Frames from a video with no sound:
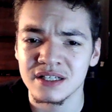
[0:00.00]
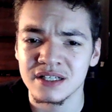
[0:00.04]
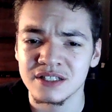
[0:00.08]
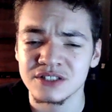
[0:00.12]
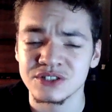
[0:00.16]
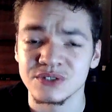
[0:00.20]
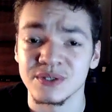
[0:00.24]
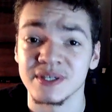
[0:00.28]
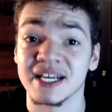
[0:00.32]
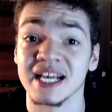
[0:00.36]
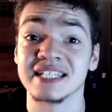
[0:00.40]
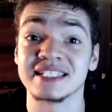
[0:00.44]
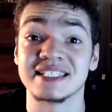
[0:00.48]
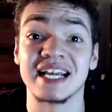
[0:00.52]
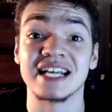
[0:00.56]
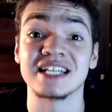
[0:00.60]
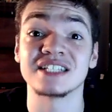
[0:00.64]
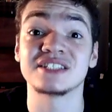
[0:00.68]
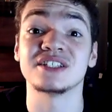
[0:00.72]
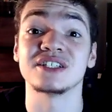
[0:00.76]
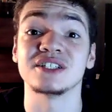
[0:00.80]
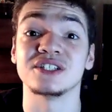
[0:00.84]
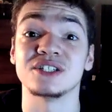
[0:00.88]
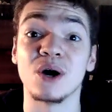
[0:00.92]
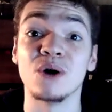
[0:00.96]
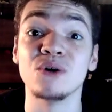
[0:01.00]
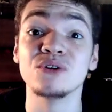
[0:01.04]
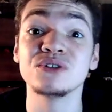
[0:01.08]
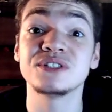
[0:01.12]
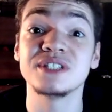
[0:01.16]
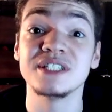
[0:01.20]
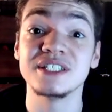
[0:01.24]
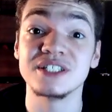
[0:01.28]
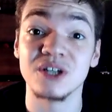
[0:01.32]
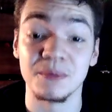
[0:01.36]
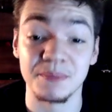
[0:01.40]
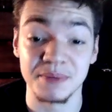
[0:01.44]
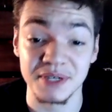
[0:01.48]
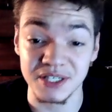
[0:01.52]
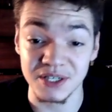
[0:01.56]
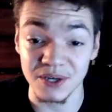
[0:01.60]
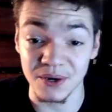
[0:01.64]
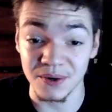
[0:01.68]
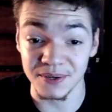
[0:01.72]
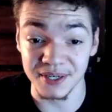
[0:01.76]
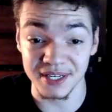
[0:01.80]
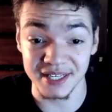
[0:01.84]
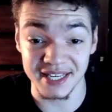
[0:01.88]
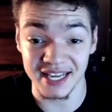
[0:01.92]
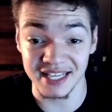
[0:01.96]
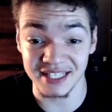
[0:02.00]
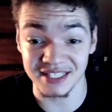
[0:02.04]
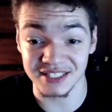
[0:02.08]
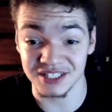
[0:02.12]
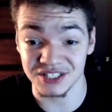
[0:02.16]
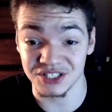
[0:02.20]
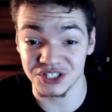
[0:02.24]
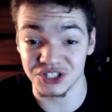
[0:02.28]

So I guess that's the ghost he's gonna be going against and